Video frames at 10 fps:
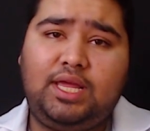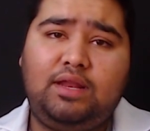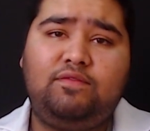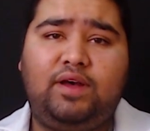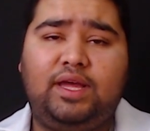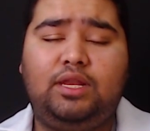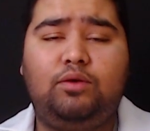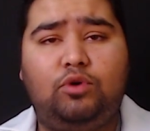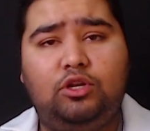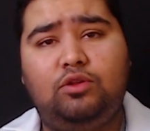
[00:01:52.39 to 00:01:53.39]
and finally
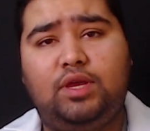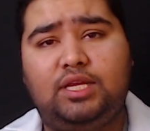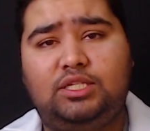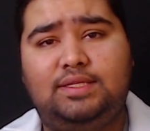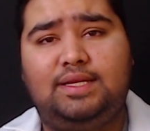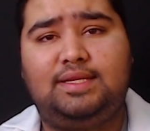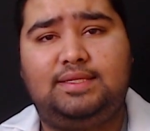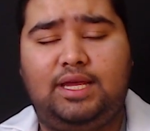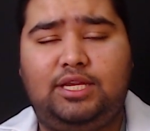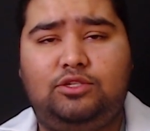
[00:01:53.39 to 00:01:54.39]
what locations are
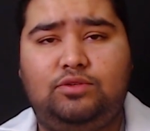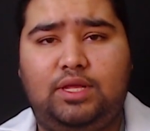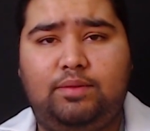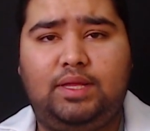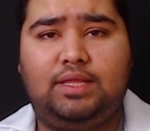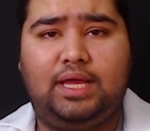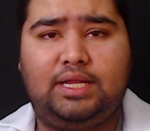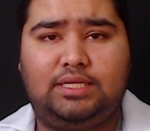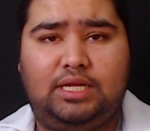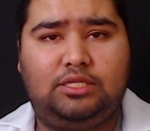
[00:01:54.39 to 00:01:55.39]
assigned to them in the
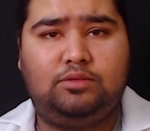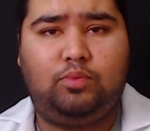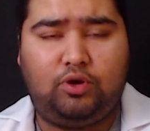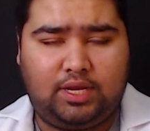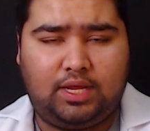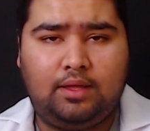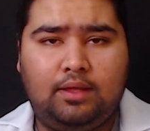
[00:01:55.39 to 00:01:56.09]
adult body.